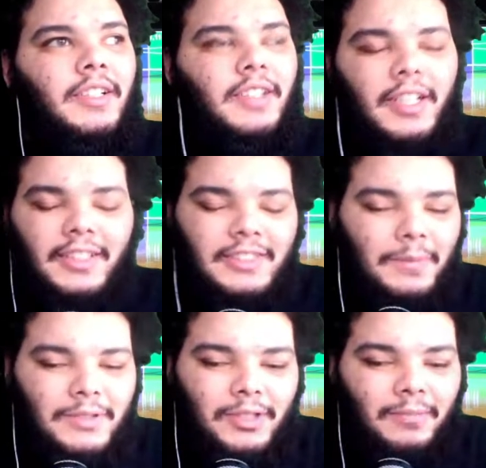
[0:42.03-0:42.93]
this
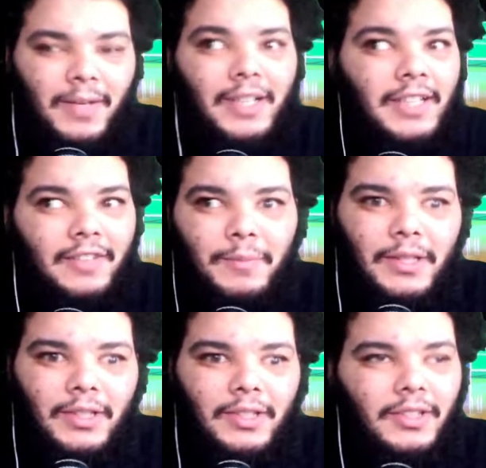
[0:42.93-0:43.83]
episode might not even
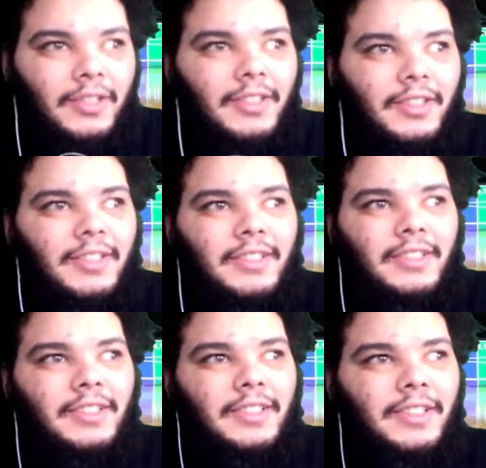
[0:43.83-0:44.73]
be long
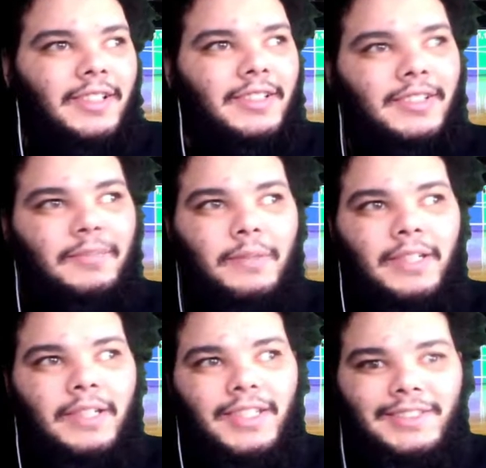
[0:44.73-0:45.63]

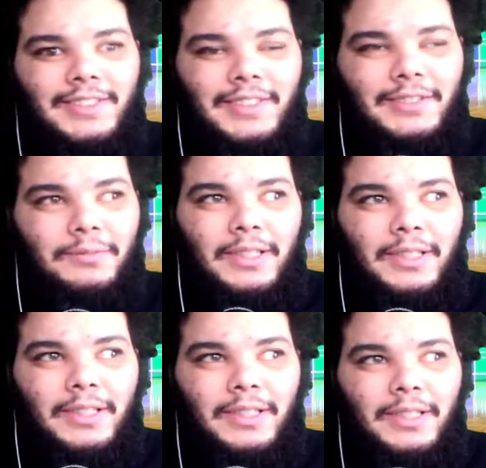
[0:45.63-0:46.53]
because this
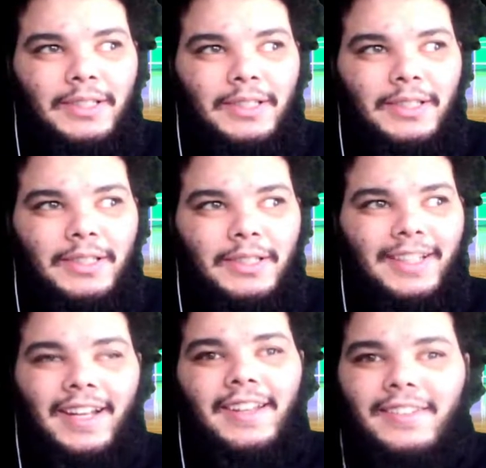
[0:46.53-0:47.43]
really I
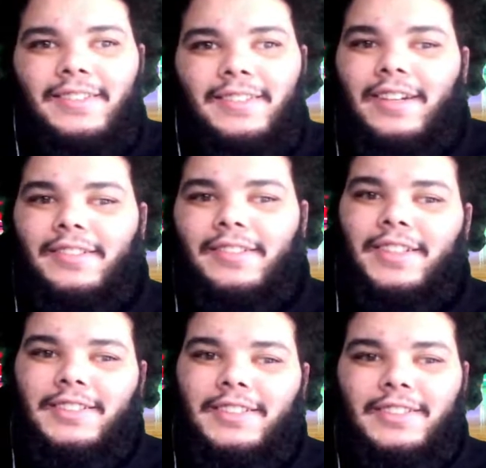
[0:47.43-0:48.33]
don't
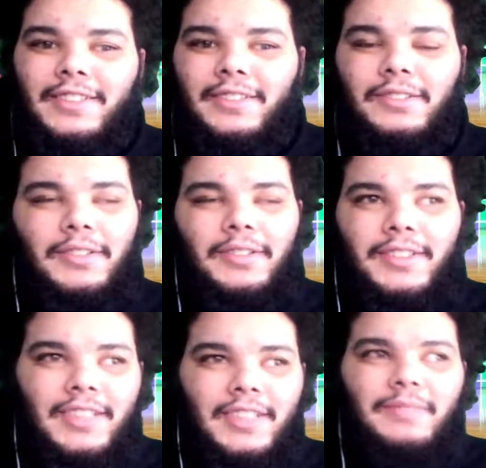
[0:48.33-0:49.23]
need to do an
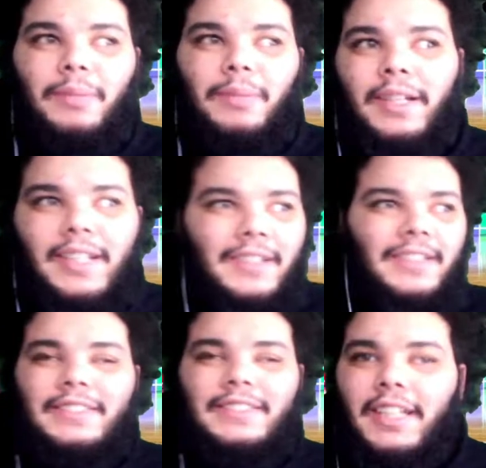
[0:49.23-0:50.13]
intense
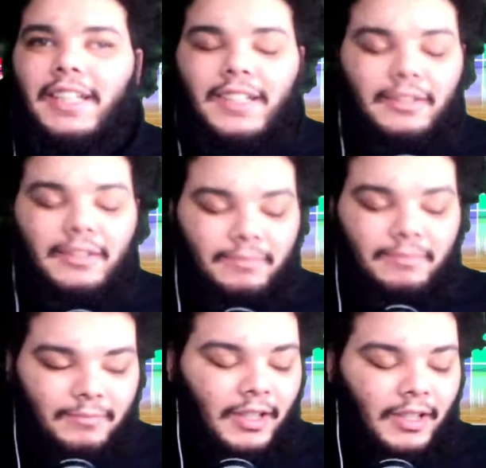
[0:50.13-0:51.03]
breakdown of this
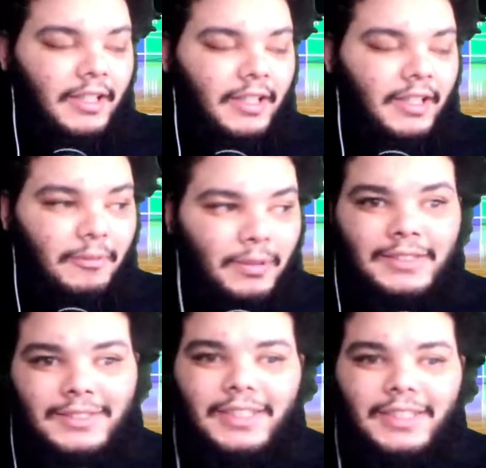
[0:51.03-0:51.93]
game right now
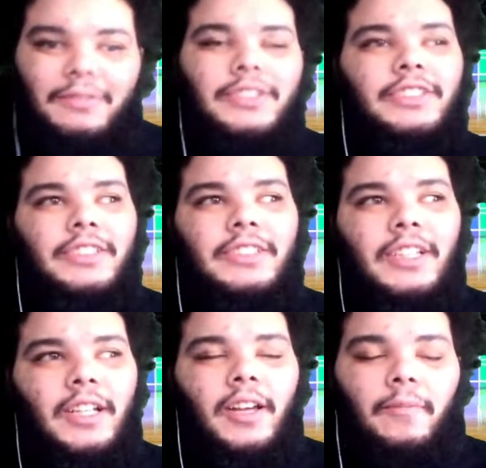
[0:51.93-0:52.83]
because it was
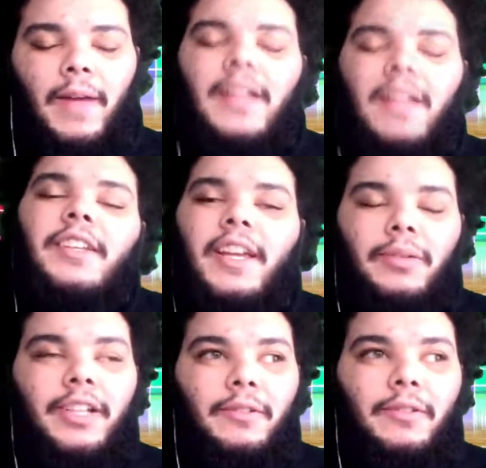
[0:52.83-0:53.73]
just mainly
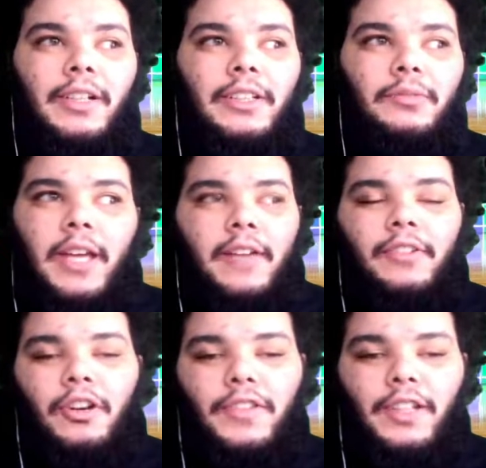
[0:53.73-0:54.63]
the game plan was
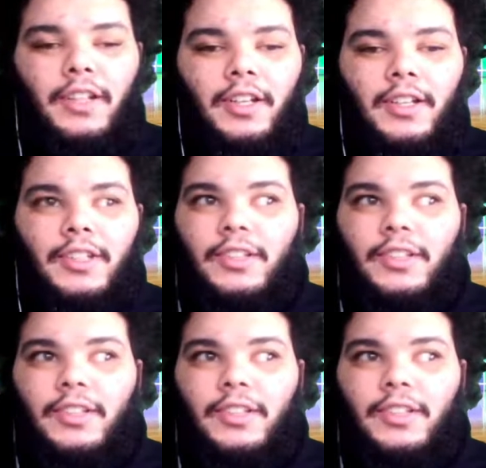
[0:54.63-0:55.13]
we have Kofi.